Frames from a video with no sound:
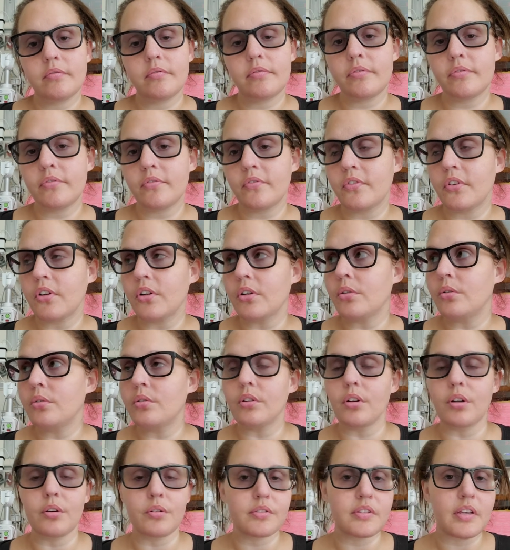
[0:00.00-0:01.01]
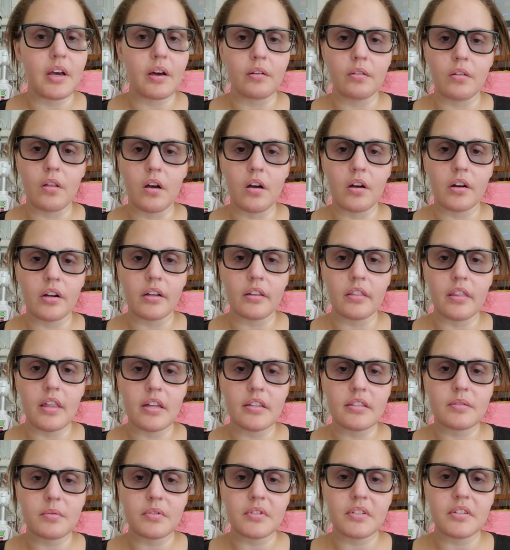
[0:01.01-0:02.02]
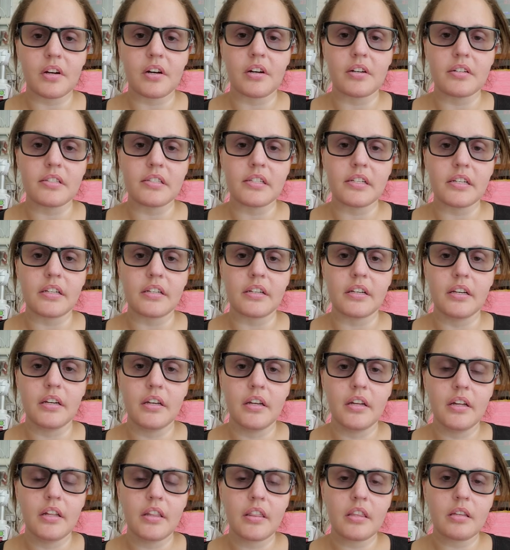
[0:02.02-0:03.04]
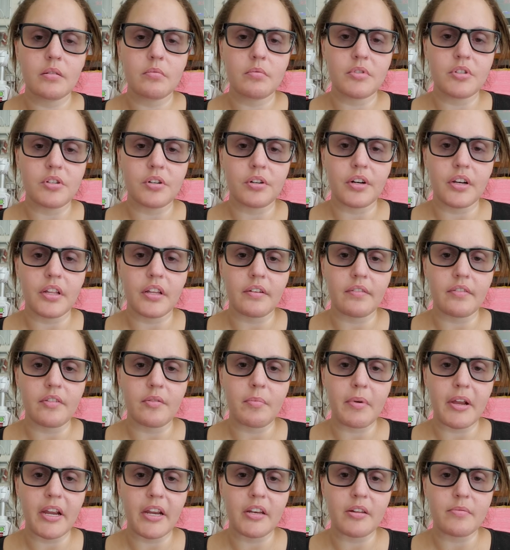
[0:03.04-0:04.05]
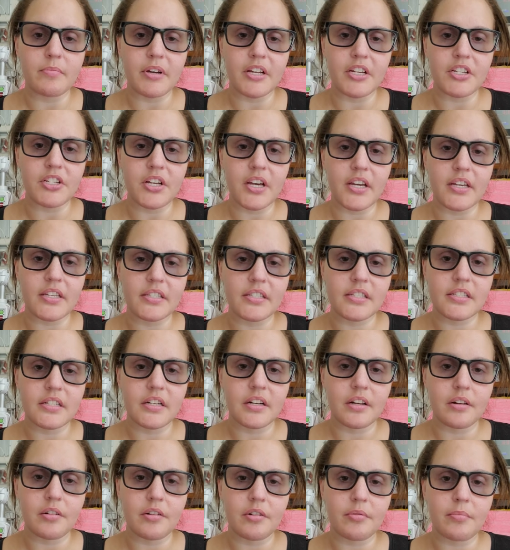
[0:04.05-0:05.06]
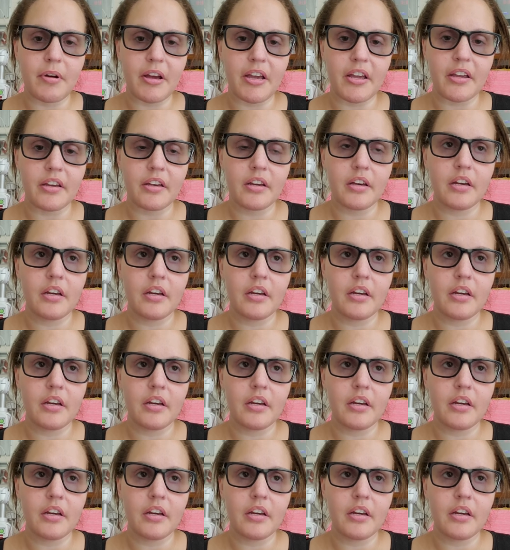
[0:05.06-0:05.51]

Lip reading: for who knows how long, and that's what's causing the majority of the pain in my chest and under my